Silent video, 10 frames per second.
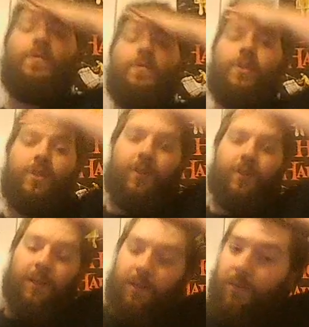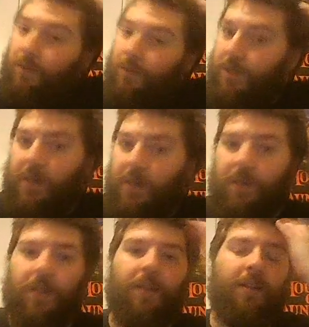so the YouTube channel,
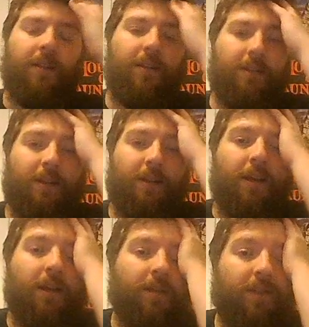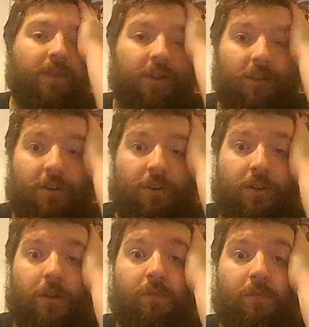if I
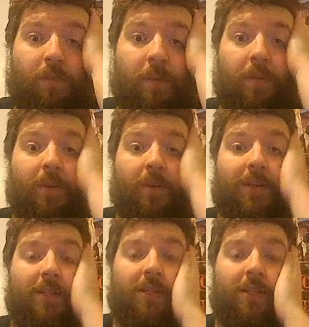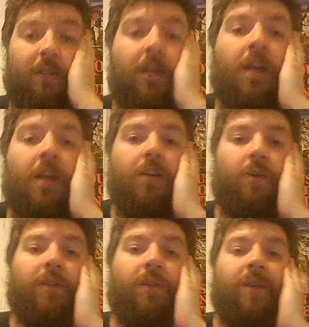remember correctly, is called
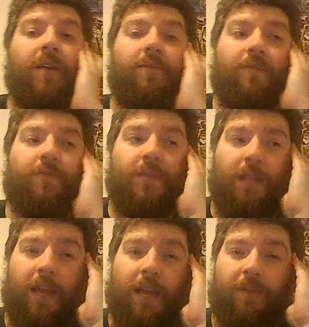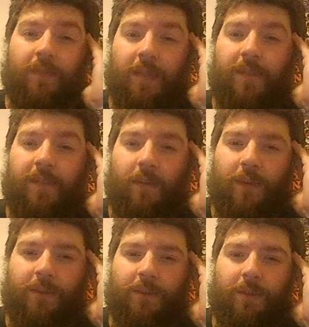25 to Life, Living with
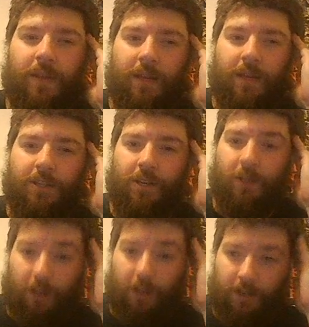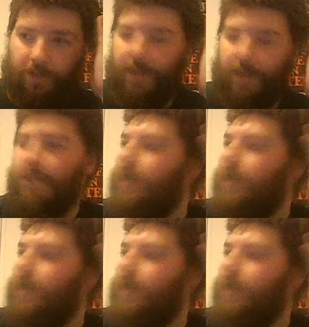a Congenital Heart Defect.